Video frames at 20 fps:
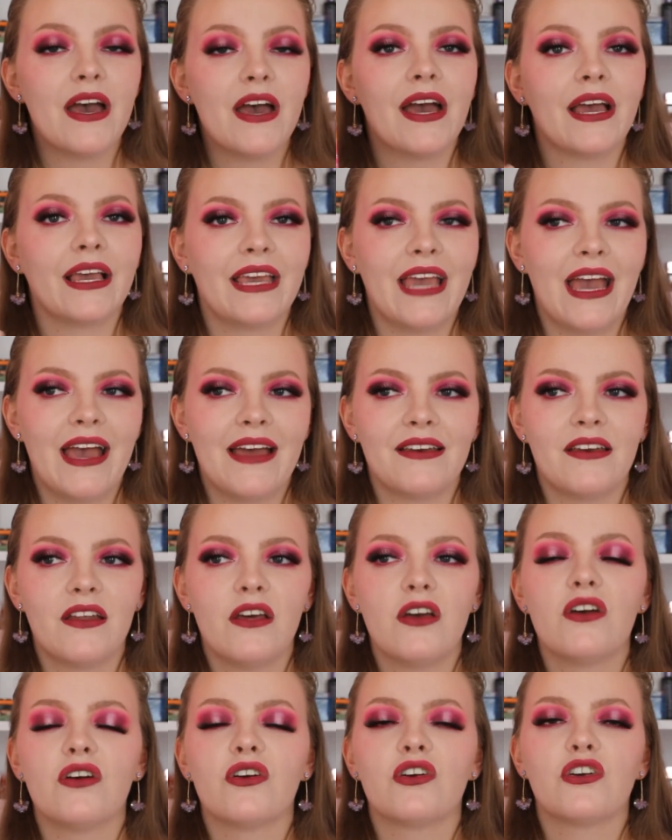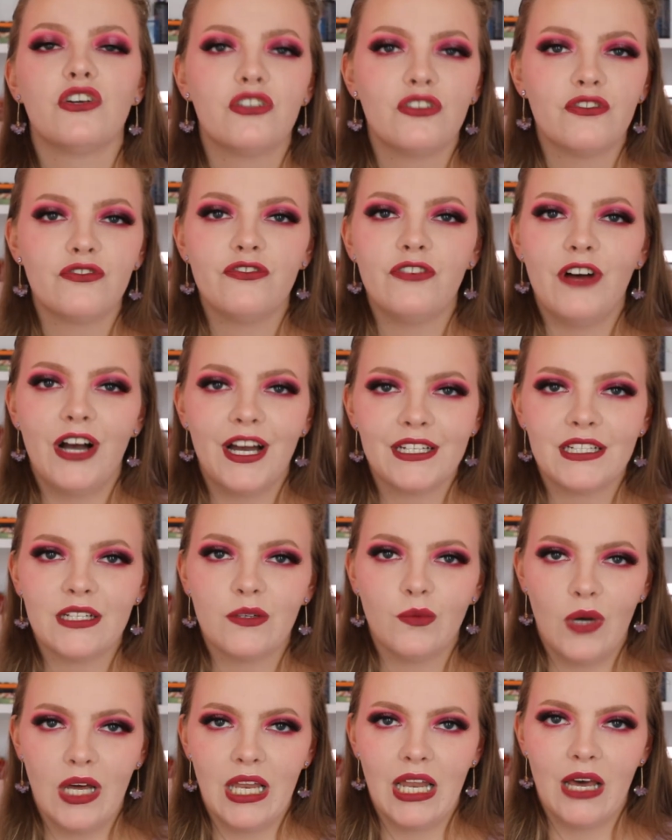Again, couldn't find it
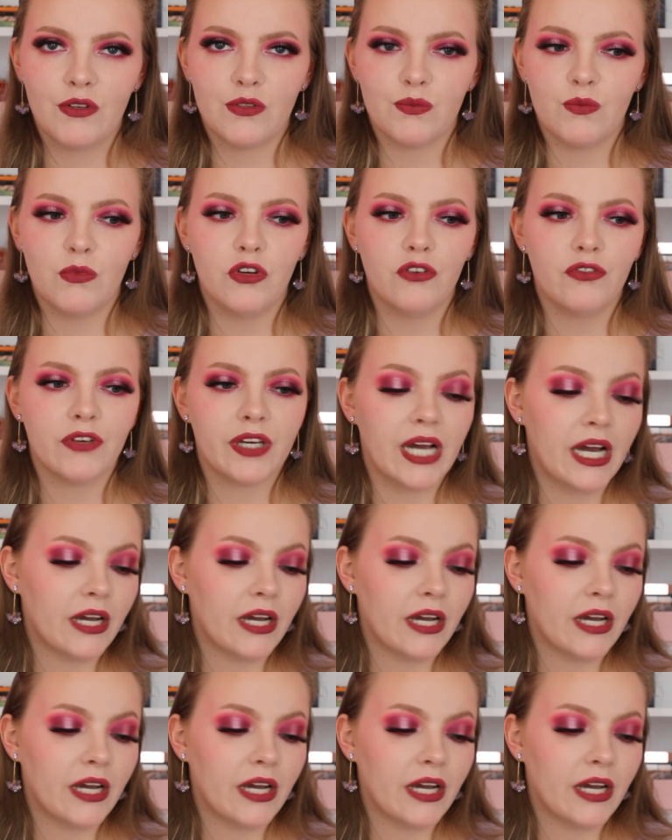while I was moving.